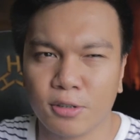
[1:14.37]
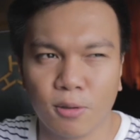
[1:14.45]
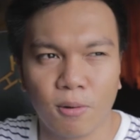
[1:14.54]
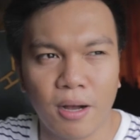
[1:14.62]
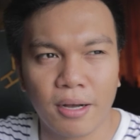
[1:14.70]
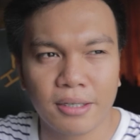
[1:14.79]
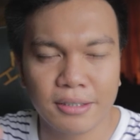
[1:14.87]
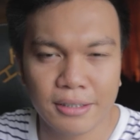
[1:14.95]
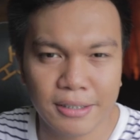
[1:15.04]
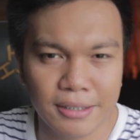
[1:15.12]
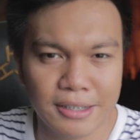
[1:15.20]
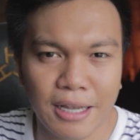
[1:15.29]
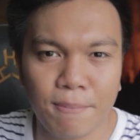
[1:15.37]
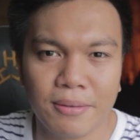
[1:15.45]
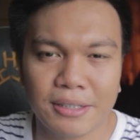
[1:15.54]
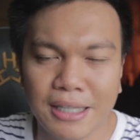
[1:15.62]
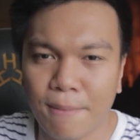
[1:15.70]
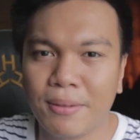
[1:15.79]
So, ang
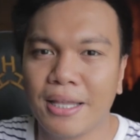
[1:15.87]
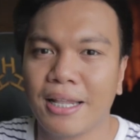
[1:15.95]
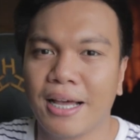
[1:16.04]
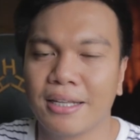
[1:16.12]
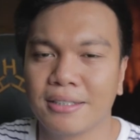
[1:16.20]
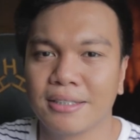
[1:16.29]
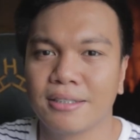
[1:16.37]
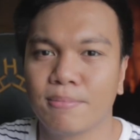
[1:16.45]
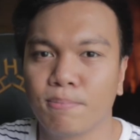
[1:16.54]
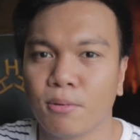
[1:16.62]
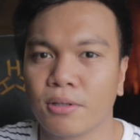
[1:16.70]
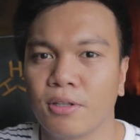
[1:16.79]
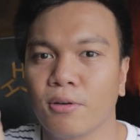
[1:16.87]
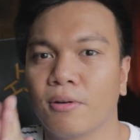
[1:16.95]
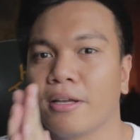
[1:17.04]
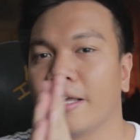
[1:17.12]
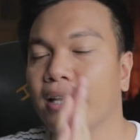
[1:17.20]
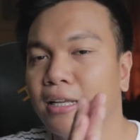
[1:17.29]
sabi nila, just put
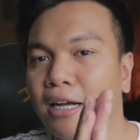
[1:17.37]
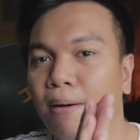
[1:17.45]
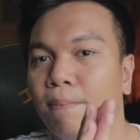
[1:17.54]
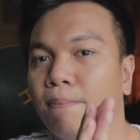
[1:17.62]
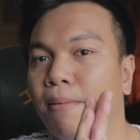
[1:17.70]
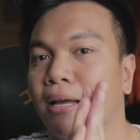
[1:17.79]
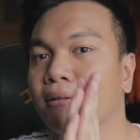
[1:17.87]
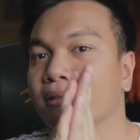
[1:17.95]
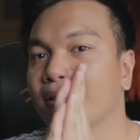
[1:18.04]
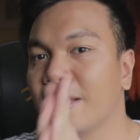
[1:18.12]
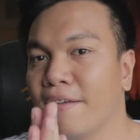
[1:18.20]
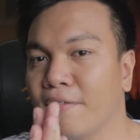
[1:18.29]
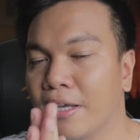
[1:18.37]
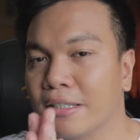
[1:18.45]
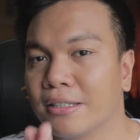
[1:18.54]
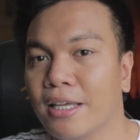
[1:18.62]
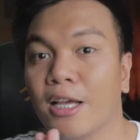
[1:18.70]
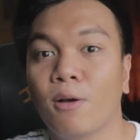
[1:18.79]
yung income minus
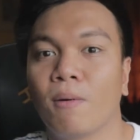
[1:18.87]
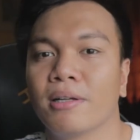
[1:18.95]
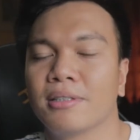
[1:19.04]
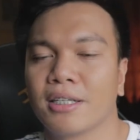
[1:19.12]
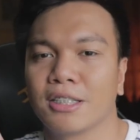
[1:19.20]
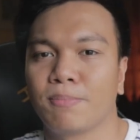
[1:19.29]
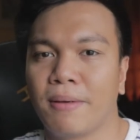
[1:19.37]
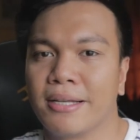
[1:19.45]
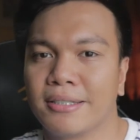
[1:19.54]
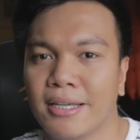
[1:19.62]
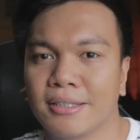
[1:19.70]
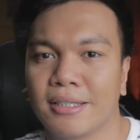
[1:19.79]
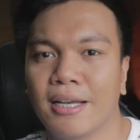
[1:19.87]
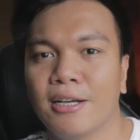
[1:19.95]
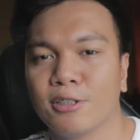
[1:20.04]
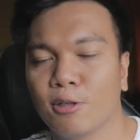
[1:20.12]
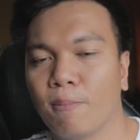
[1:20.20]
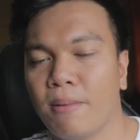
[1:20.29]
savings equals expenses.
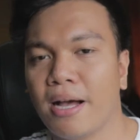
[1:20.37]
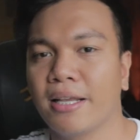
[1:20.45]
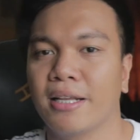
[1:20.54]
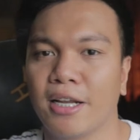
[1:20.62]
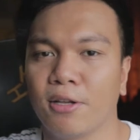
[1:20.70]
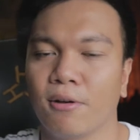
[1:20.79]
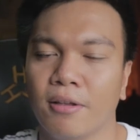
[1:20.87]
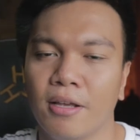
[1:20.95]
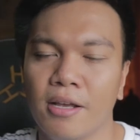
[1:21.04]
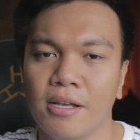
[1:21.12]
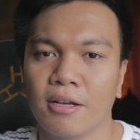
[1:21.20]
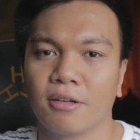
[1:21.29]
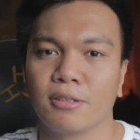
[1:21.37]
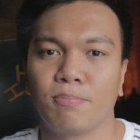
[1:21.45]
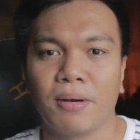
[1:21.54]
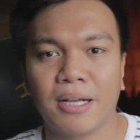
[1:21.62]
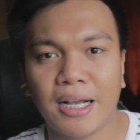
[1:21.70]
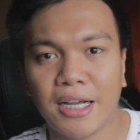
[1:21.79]
So, bakit ganun? Because
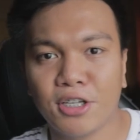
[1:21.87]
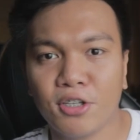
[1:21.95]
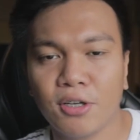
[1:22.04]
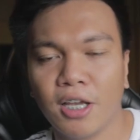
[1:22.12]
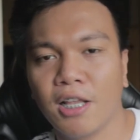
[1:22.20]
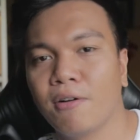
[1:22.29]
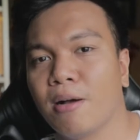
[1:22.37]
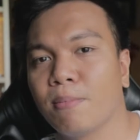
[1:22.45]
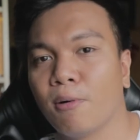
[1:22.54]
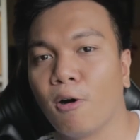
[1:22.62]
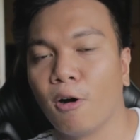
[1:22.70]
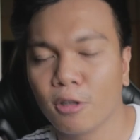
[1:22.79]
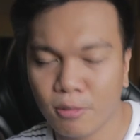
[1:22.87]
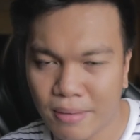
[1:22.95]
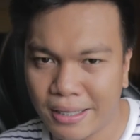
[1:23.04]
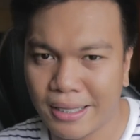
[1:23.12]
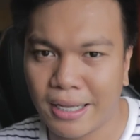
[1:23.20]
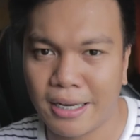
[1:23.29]
pagka ganun yung ginawa mo,
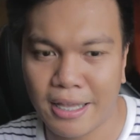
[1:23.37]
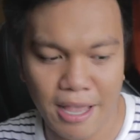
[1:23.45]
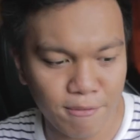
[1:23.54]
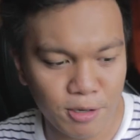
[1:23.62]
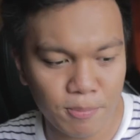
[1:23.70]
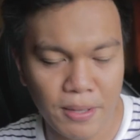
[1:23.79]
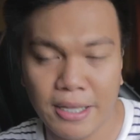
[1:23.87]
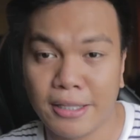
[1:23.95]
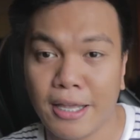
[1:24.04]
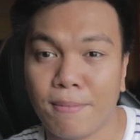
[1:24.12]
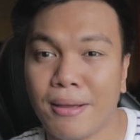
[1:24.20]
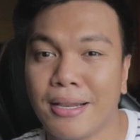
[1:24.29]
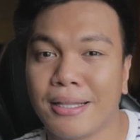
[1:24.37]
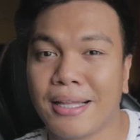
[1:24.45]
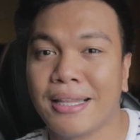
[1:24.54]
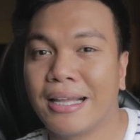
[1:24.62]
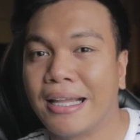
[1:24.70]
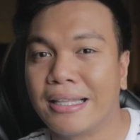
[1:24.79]
automatically, every payday, may
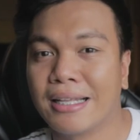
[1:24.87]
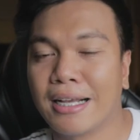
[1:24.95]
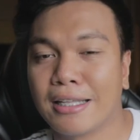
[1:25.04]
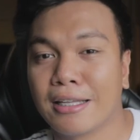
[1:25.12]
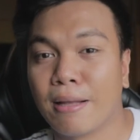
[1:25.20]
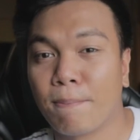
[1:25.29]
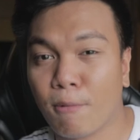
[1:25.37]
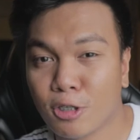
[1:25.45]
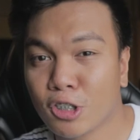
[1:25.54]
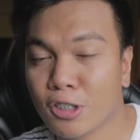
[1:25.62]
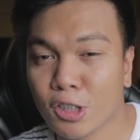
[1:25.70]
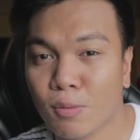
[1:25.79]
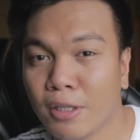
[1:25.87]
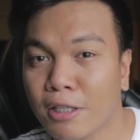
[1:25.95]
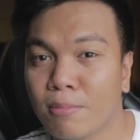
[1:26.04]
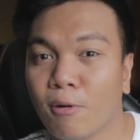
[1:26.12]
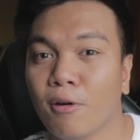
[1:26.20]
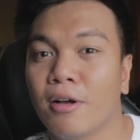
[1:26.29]
dedicated ka na portion ng sweldo
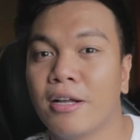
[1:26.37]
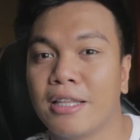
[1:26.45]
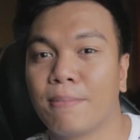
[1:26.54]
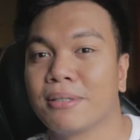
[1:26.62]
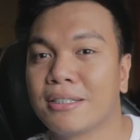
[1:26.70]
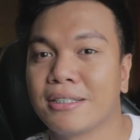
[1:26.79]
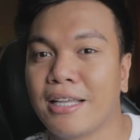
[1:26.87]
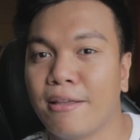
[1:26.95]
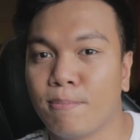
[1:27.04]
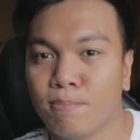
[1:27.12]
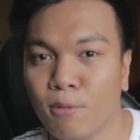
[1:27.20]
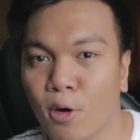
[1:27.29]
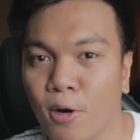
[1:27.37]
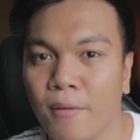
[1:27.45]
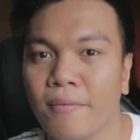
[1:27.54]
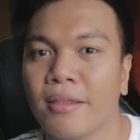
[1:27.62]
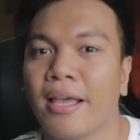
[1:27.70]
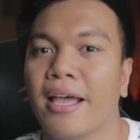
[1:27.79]
mo na masisave mo.
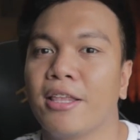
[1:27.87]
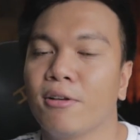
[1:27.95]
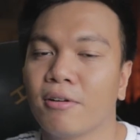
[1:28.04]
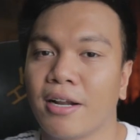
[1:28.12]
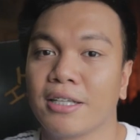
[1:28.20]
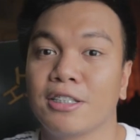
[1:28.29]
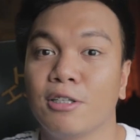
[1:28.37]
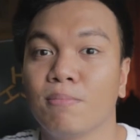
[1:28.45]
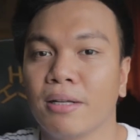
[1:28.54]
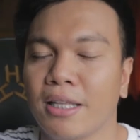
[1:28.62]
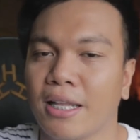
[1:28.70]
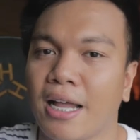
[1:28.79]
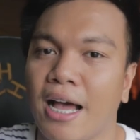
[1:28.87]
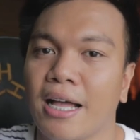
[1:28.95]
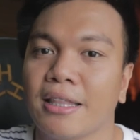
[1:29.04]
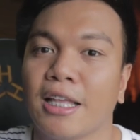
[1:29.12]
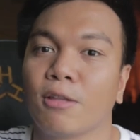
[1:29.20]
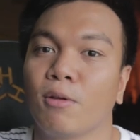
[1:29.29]
And yung rest, yung matira,
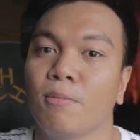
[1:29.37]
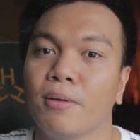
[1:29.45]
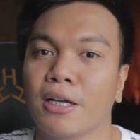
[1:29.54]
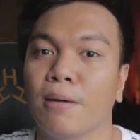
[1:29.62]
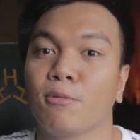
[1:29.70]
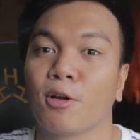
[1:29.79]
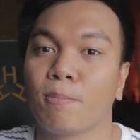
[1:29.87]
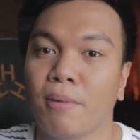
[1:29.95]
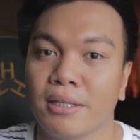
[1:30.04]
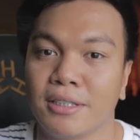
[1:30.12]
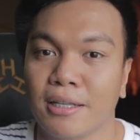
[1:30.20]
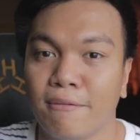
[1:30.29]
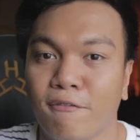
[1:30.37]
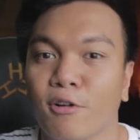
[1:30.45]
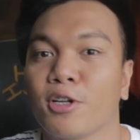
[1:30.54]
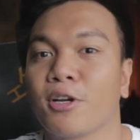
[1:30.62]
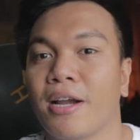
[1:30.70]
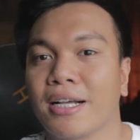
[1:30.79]
that will become your budget
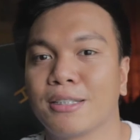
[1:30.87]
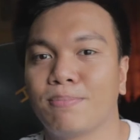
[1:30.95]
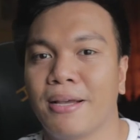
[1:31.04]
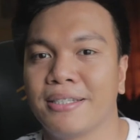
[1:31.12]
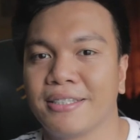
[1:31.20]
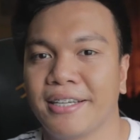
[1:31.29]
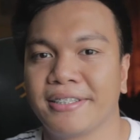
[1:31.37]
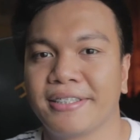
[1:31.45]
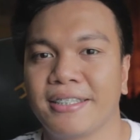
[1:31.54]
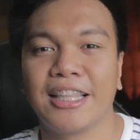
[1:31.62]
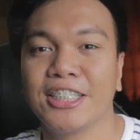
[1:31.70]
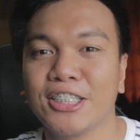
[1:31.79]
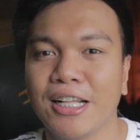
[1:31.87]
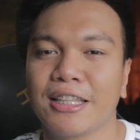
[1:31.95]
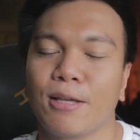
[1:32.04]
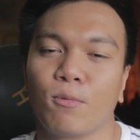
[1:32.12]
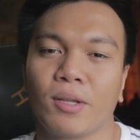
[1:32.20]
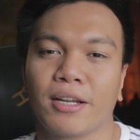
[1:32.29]
for your expenses. Additional
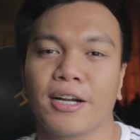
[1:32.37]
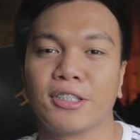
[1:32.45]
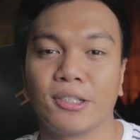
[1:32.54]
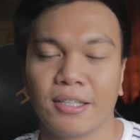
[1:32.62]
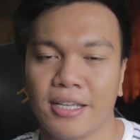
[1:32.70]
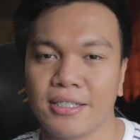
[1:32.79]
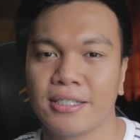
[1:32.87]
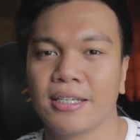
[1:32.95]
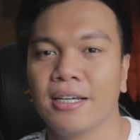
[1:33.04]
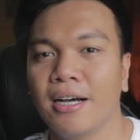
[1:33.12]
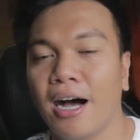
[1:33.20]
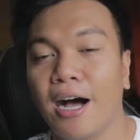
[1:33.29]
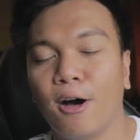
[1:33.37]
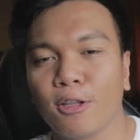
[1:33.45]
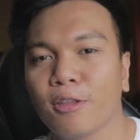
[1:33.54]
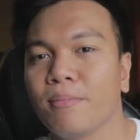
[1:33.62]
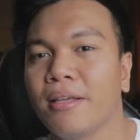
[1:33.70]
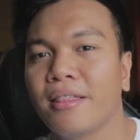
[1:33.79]
tip with regards to this,
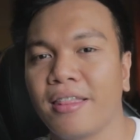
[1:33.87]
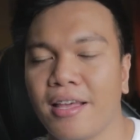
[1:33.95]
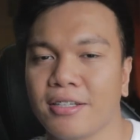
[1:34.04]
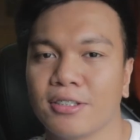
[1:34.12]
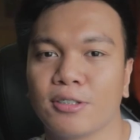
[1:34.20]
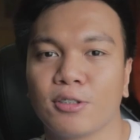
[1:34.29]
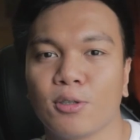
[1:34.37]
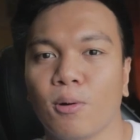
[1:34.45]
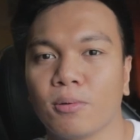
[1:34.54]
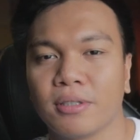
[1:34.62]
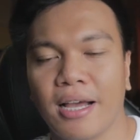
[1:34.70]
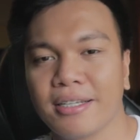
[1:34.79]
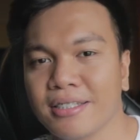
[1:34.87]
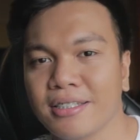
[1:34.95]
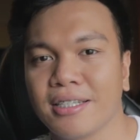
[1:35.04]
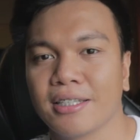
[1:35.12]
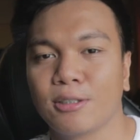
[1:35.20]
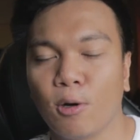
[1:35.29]
automate things. So, I
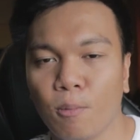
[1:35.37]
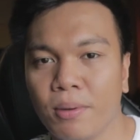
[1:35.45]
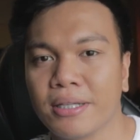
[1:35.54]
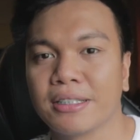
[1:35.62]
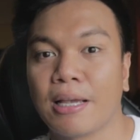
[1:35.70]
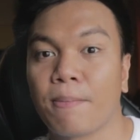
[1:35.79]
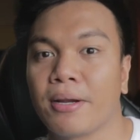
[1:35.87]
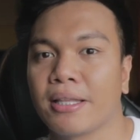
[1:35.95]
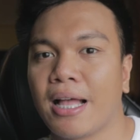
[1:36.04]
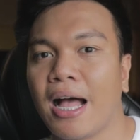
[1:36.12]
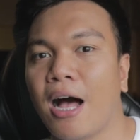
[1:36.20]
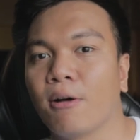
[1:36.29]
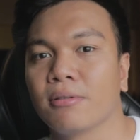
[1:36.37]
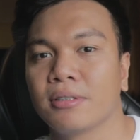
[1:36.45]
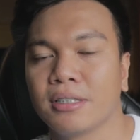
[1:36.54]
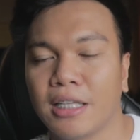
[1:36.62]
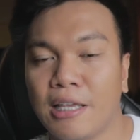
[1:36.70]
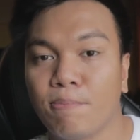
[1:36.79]
suggest open a separate account
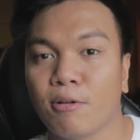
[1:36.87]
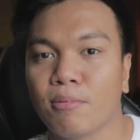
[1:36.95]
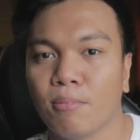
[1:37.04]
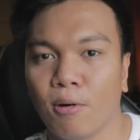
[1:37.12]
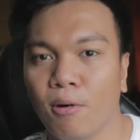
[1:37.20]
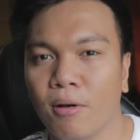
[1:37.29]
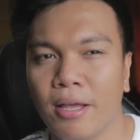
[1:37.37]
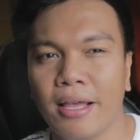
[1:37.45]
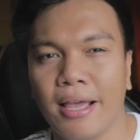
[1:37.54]
sa ipon mo.